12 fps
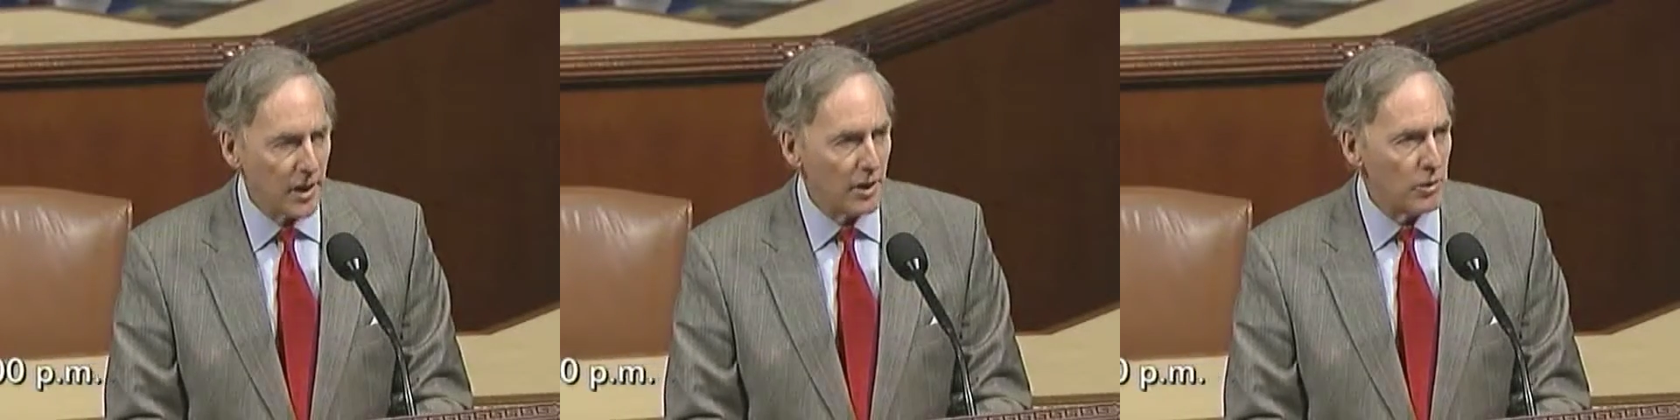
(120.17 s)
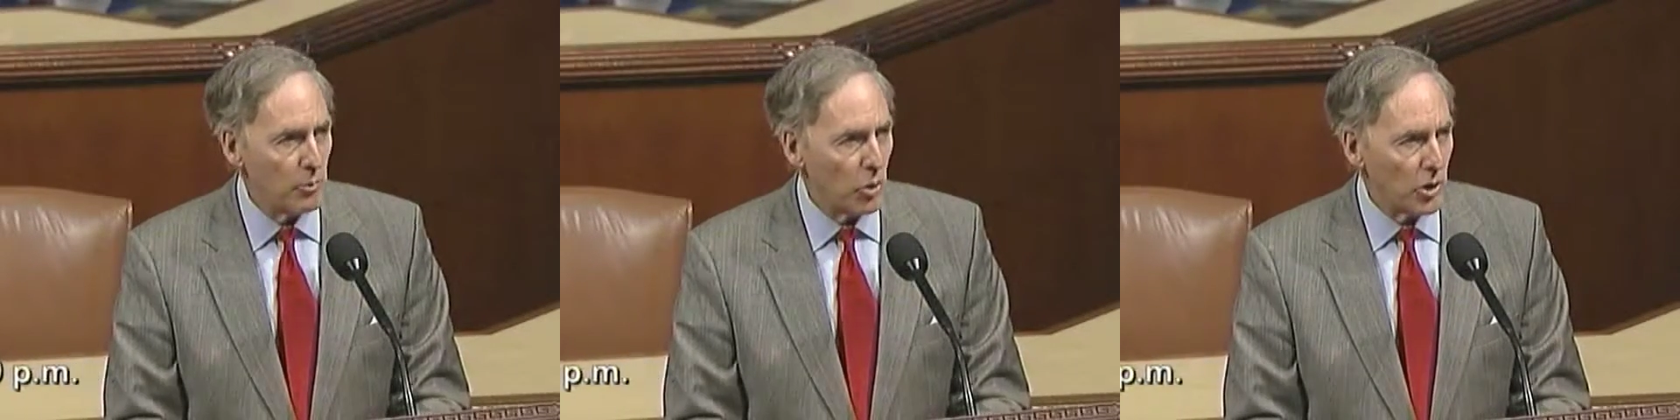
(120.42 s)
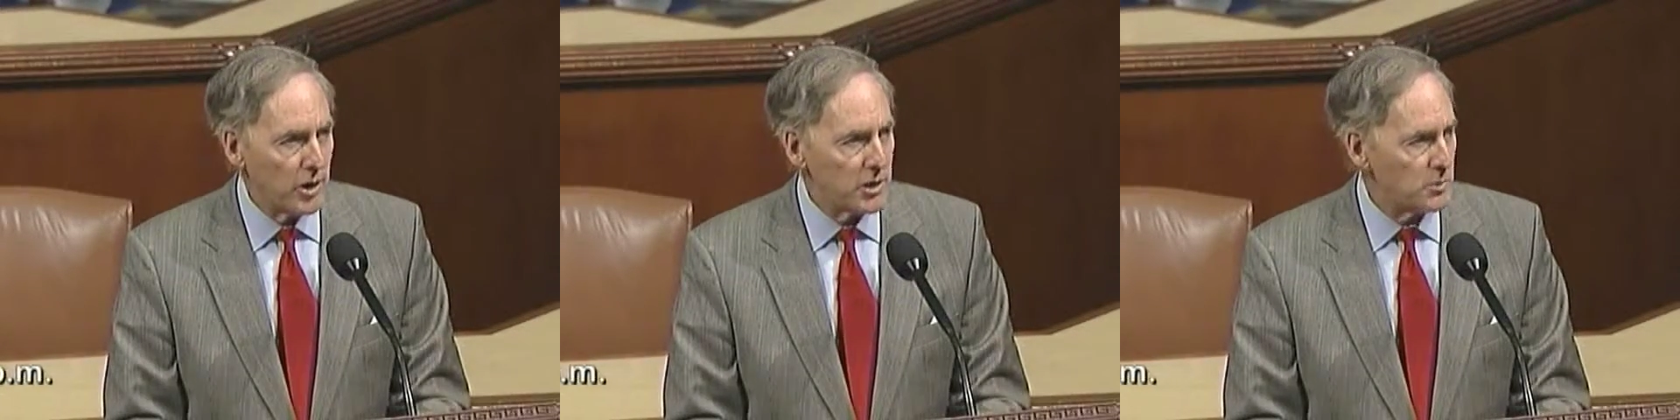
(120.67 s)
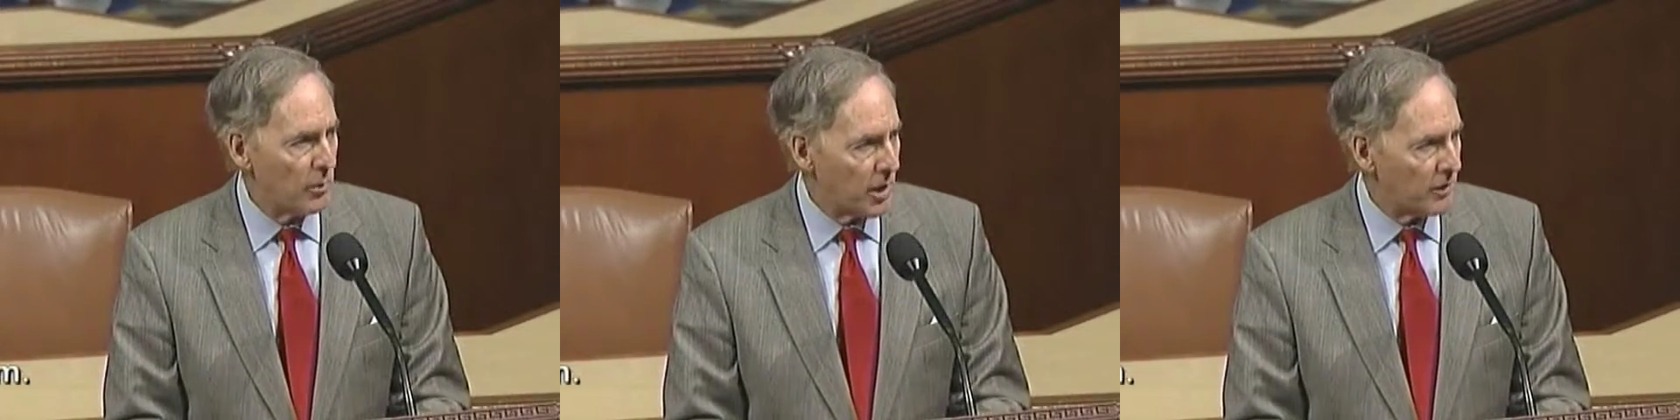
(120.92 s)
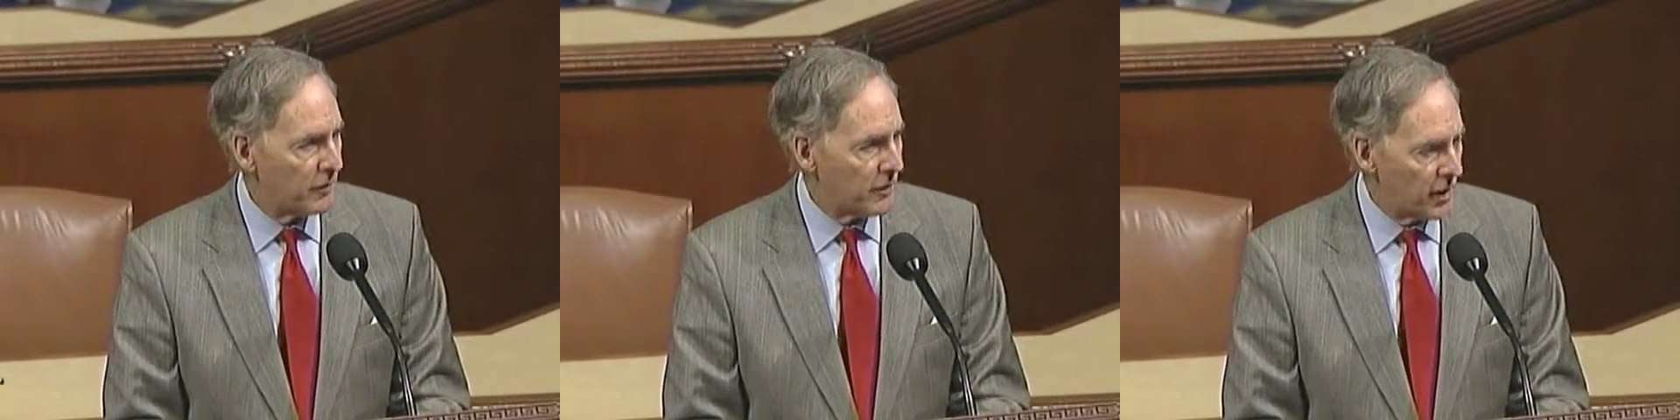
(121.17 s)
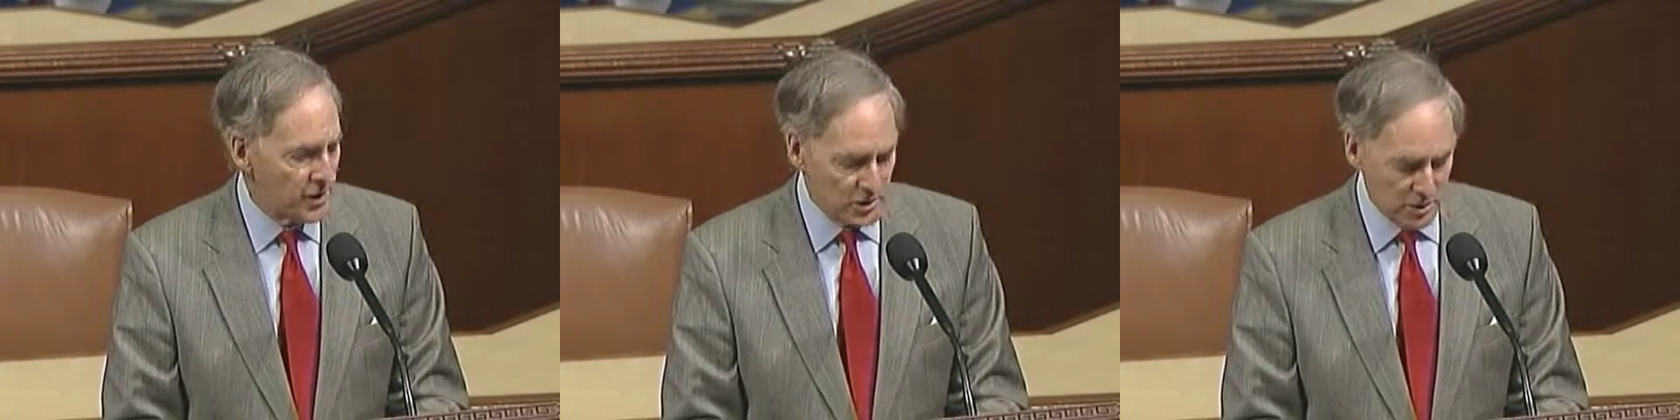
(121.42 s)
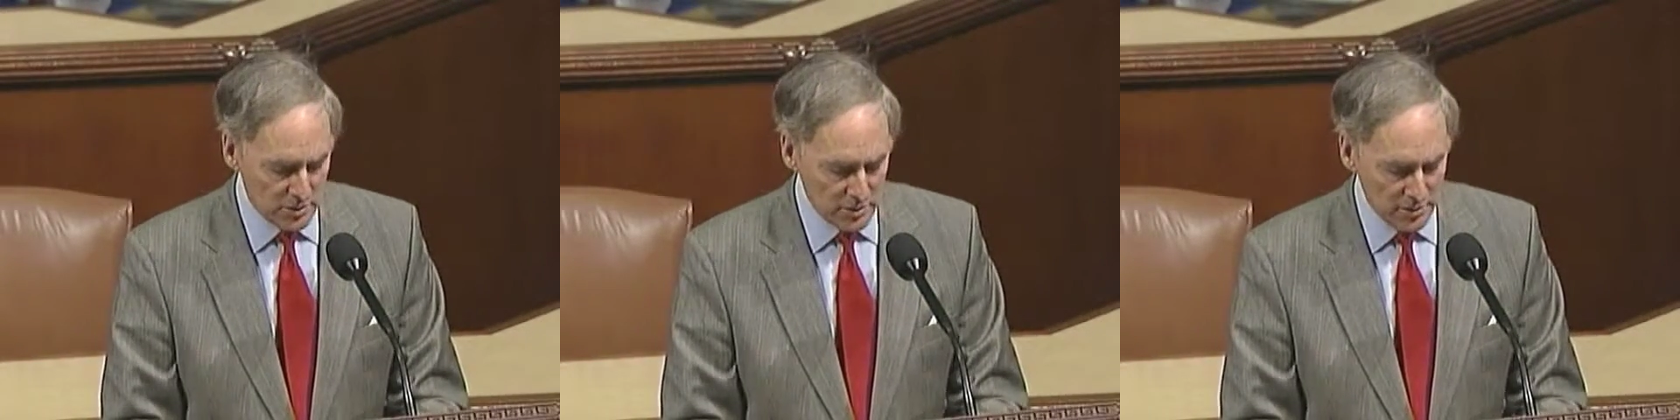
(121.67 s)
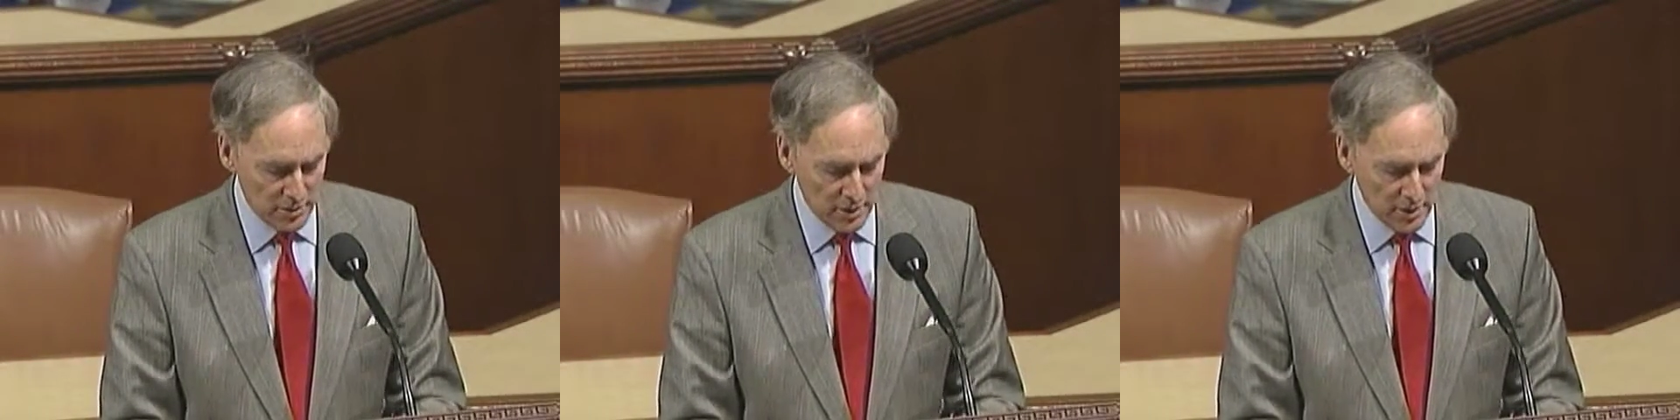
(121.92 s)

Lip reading: of the mortgage modifications.